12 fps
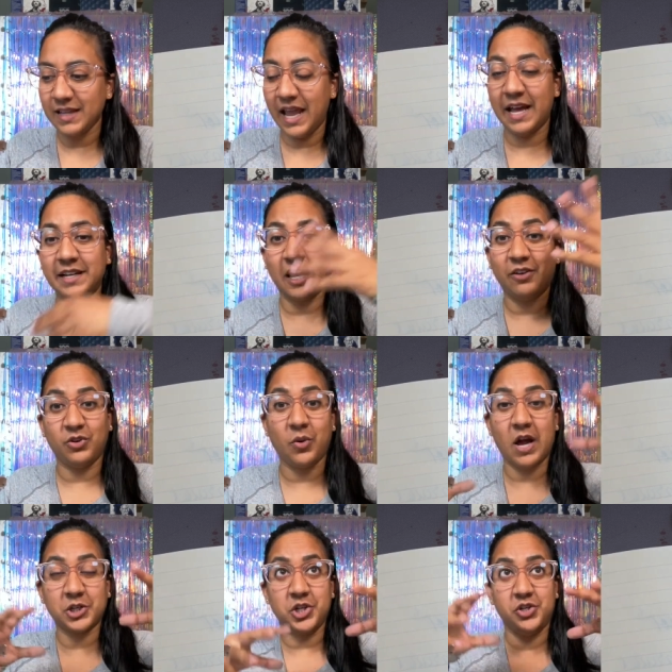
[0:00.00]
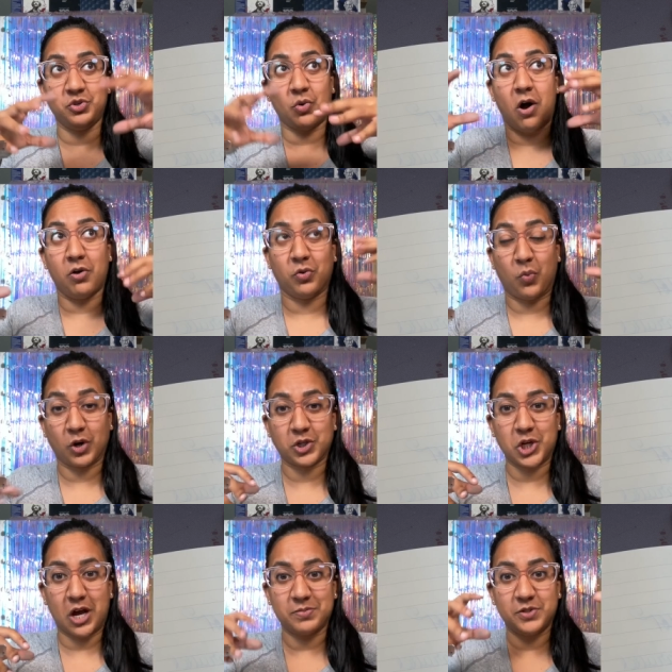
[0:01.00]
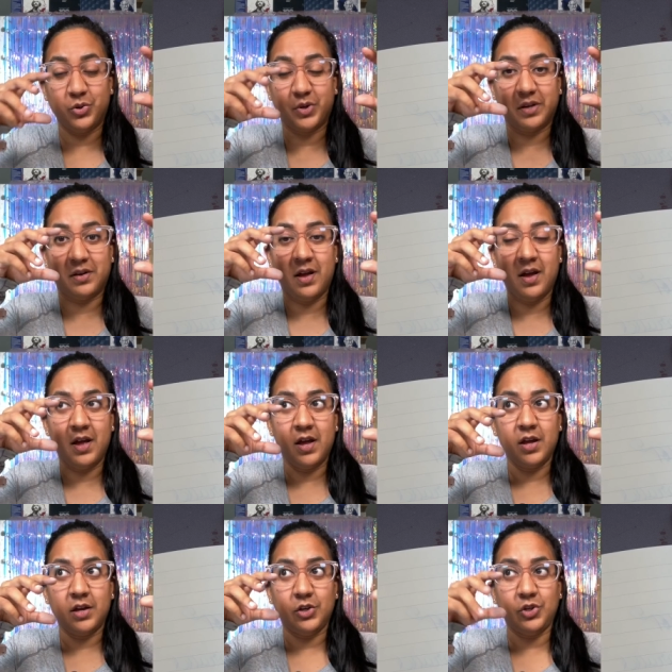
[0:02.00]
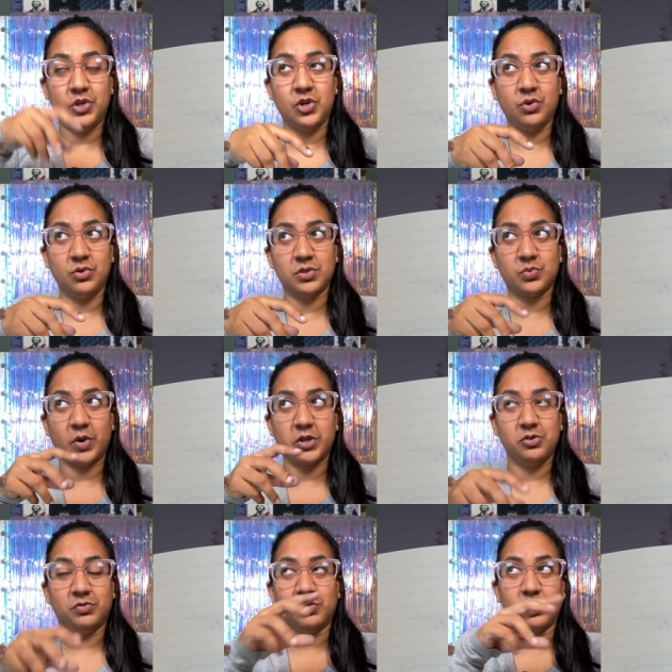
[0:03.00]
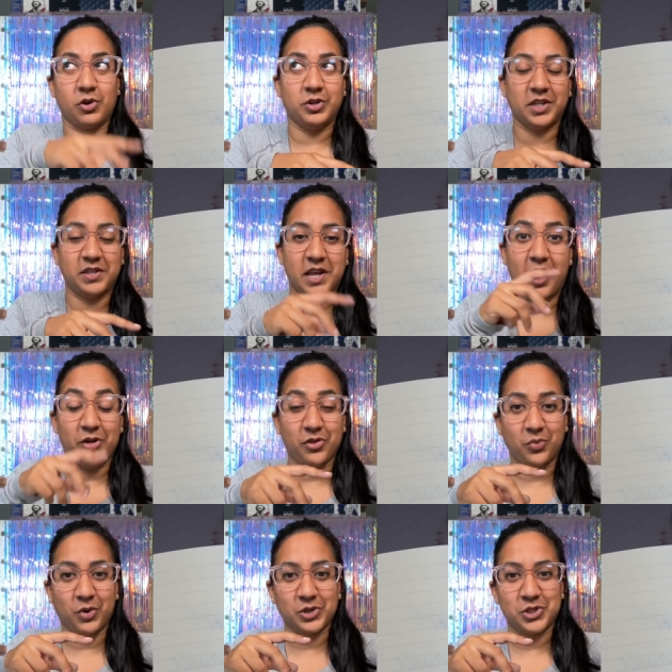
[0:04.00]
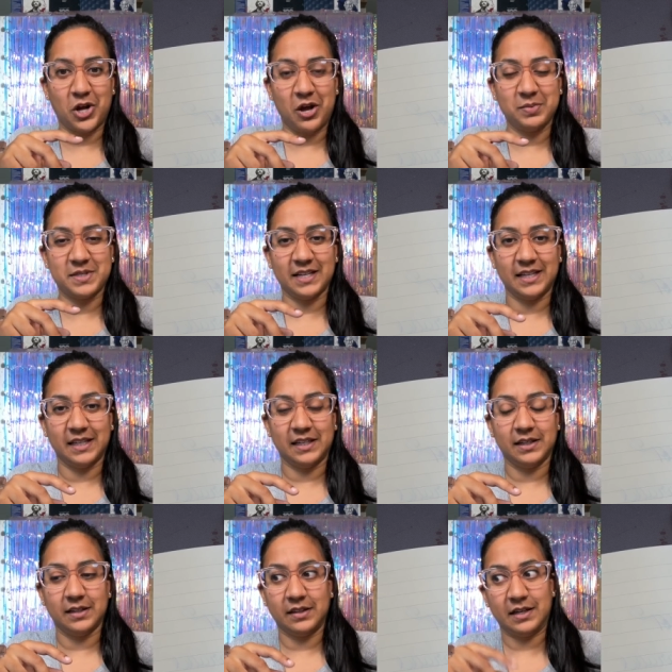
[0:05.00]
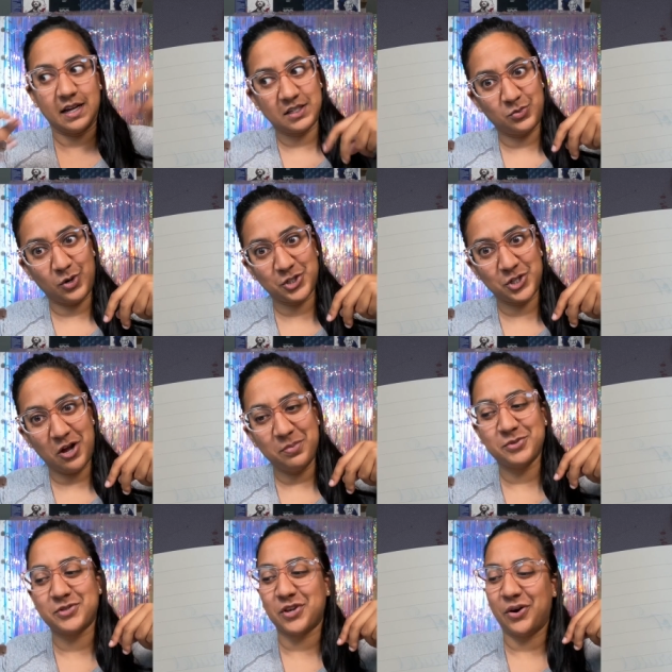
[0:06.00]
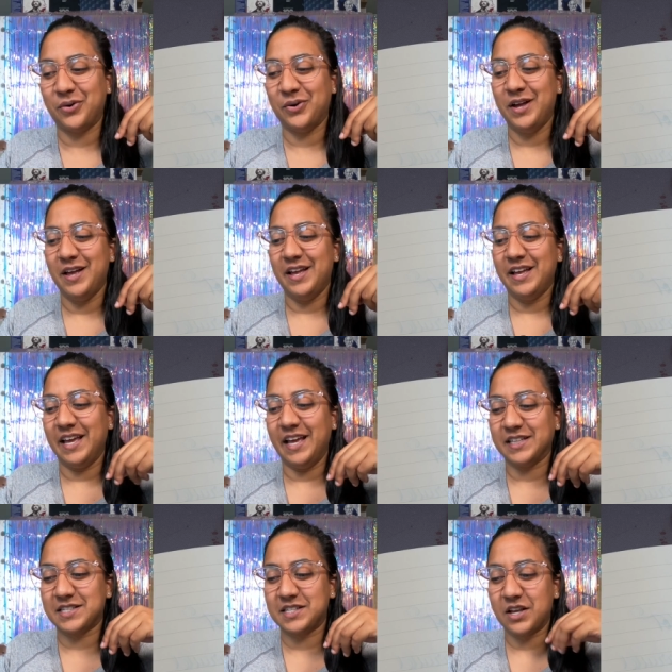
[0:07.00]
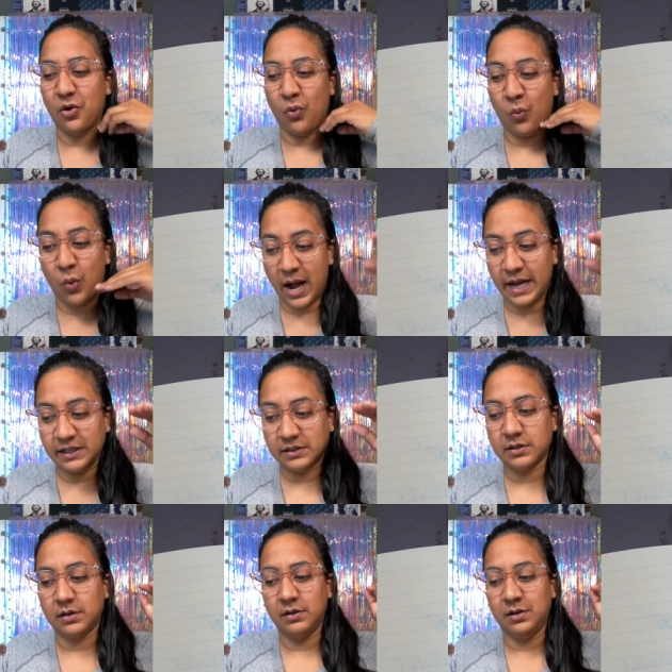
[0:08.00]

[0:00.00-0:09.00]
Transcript: And if you actually do all the workshops, you can use what you've learned in the other workshops in the next workshop. So it's wild.